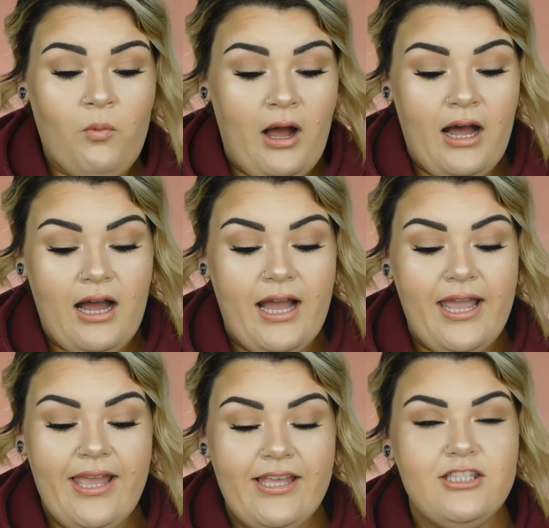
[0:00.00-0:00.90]

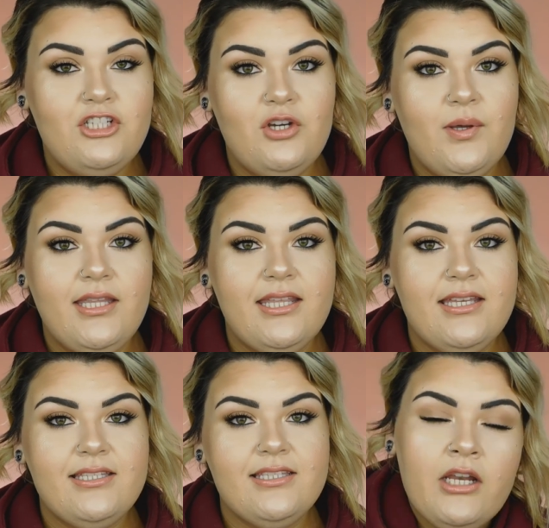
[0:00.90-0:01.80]
why it's doing
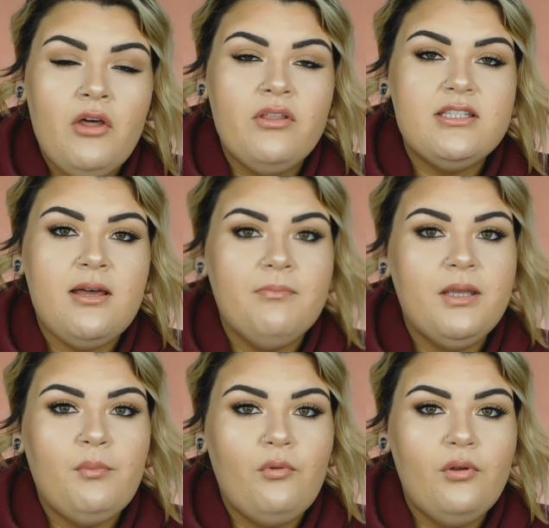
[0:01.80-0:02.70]
this. I know that some
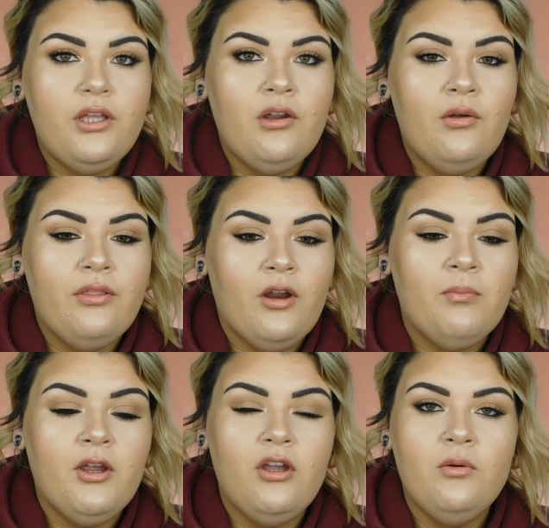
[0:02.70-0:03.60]
people, you know, their
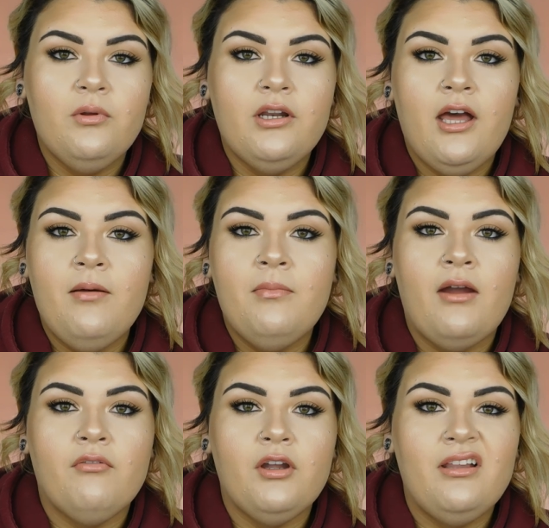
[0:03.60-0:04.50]
period would come
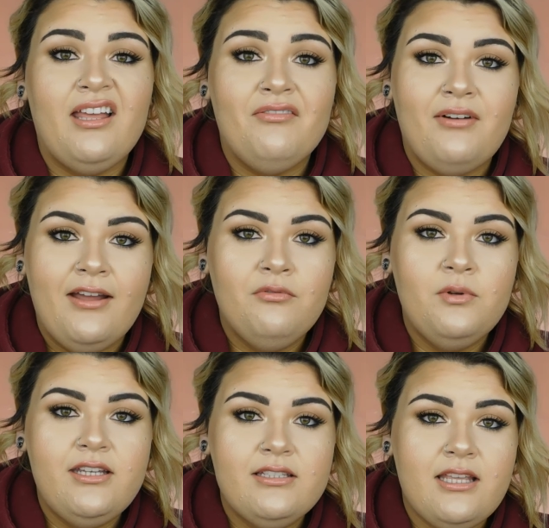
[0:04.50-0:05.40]
every like five
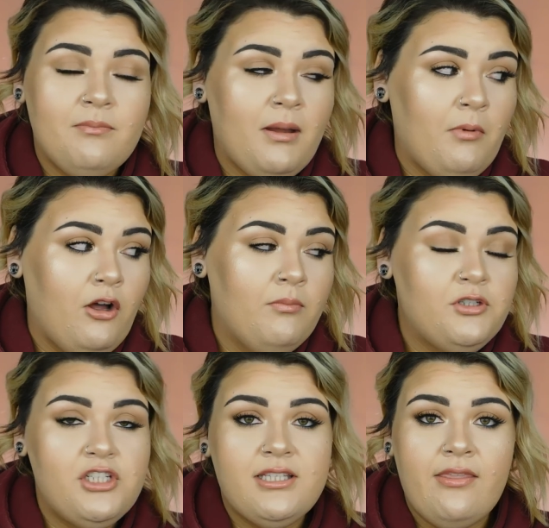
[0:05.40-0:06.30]
weeks. Like my mom,
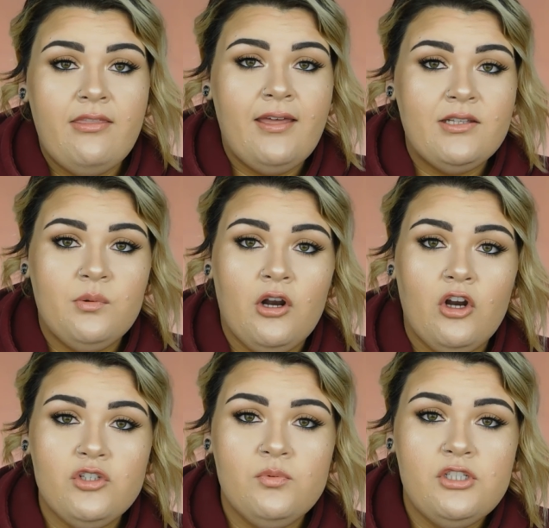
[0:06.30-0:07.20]
she said that that's what
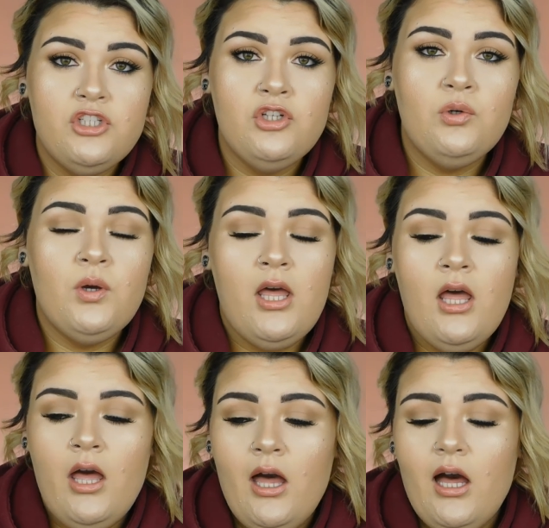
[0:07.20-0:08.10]
hers would do.
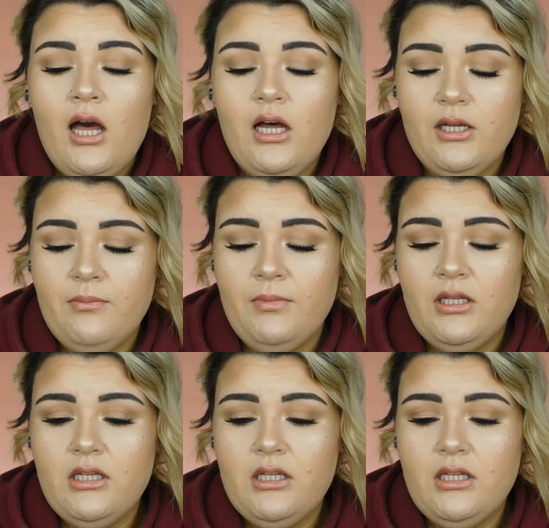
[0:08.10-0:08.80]
Um,